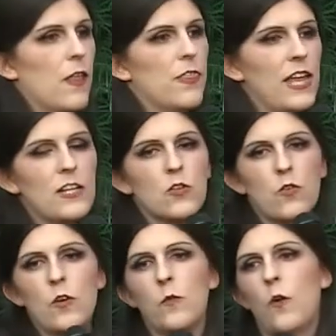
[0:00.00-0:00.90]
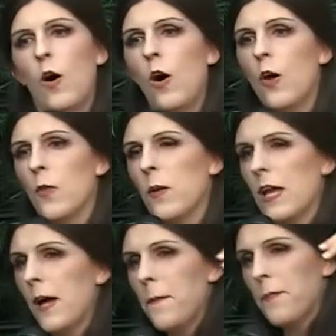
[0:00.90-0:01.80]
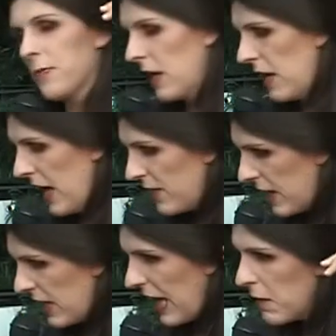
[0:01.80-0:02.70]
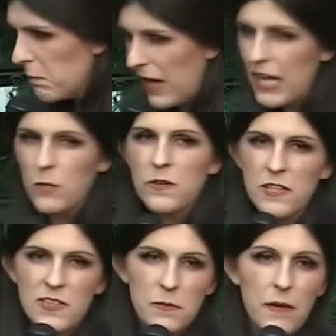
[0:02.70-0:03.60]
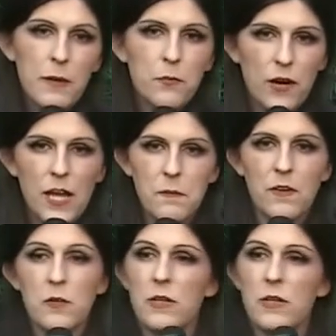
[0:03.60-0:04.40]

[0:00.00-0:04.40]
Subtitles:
they drove all the way up and they campaigned with us in my primary.